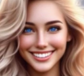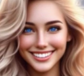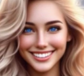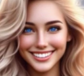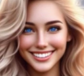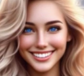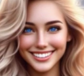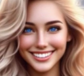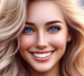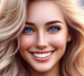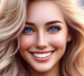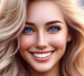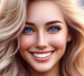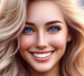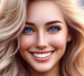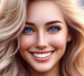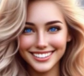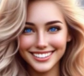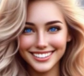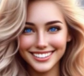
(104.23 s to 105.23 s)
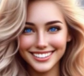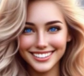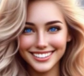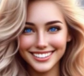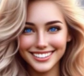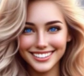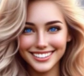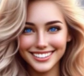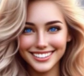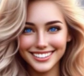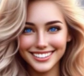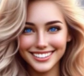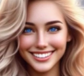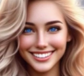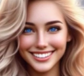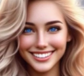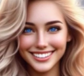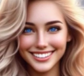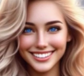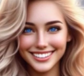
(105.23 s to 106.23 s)

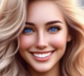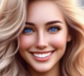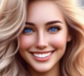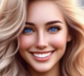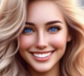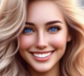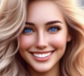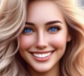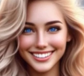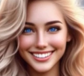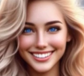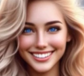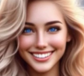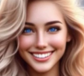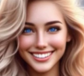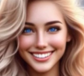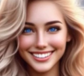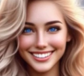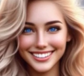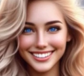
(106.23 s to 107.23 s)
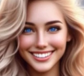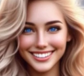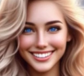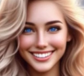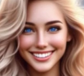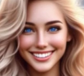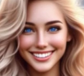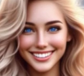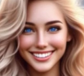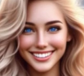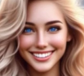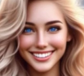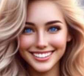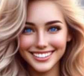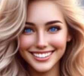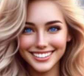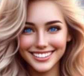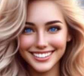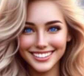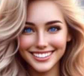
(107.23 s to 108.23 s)

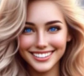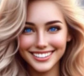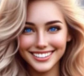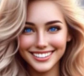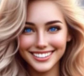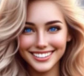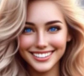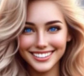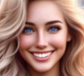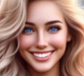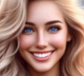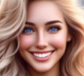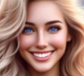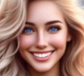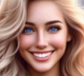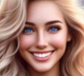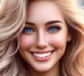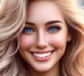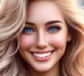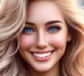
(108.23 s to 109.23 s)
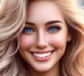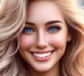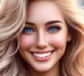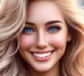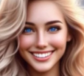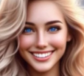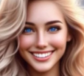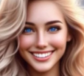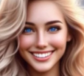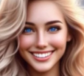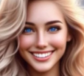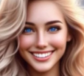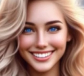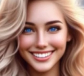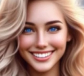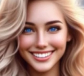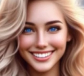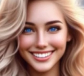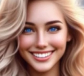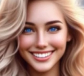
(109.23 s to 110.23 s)

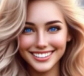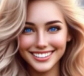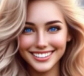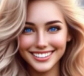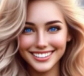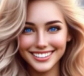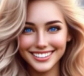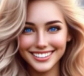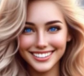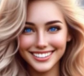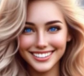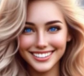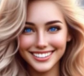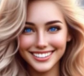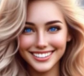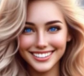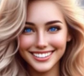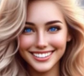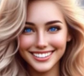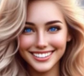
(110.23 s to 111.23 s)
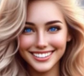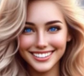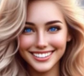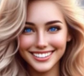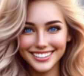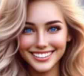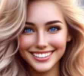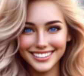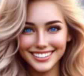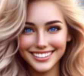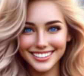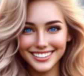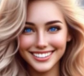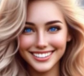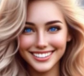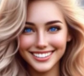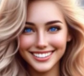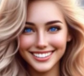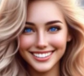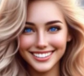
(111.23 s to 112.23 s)
This is a still picture; no speech is visible.